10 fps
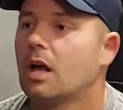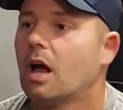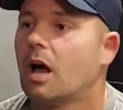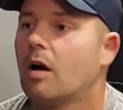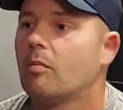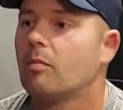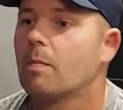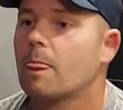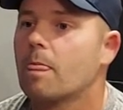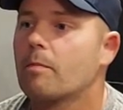
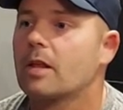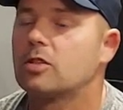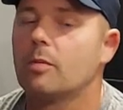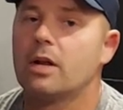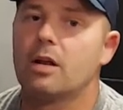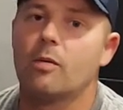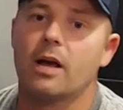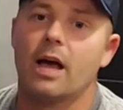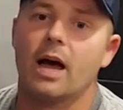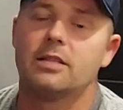But anyway,
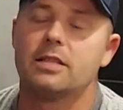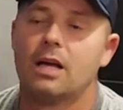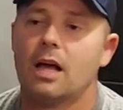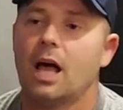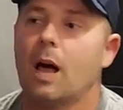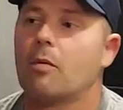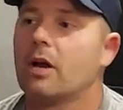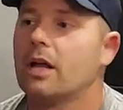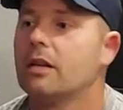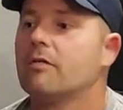guys, I'm going
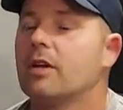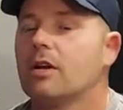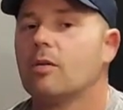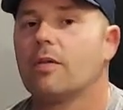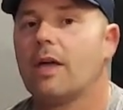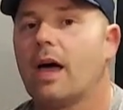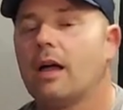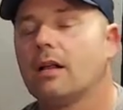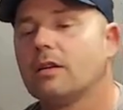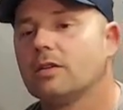to end the video with
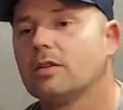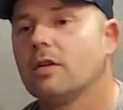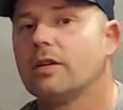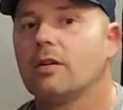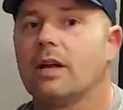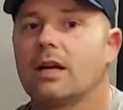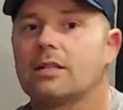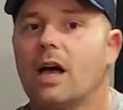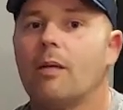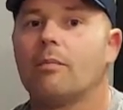that. So until next
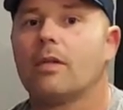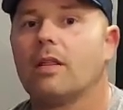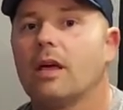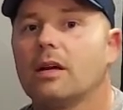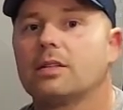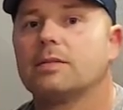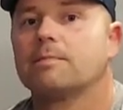time, thanks.